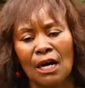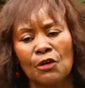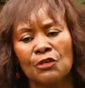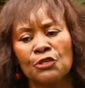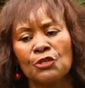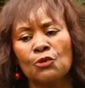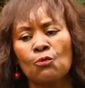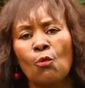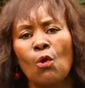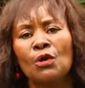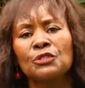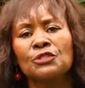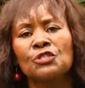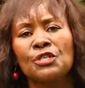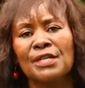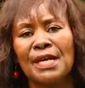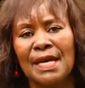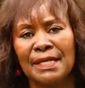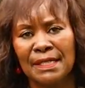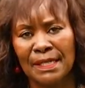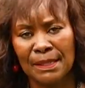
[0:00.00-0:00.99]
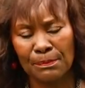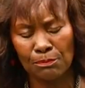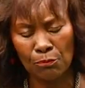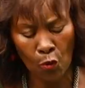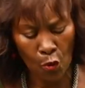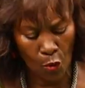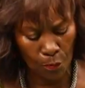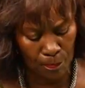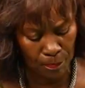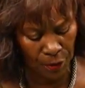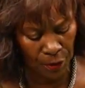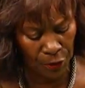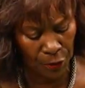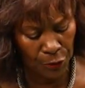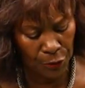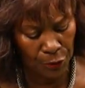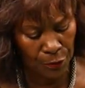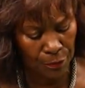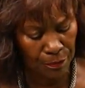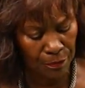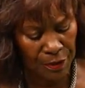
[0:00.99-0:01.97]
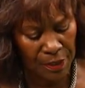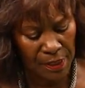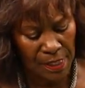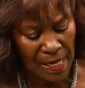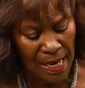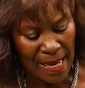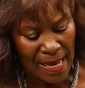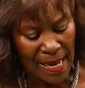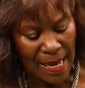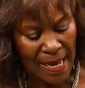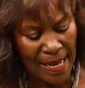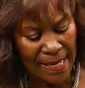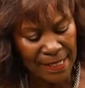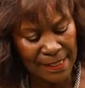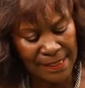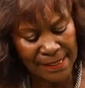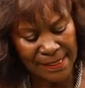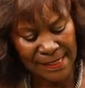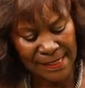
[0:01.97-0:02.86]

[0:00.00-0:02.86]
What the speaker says: you want to get it more blooms, is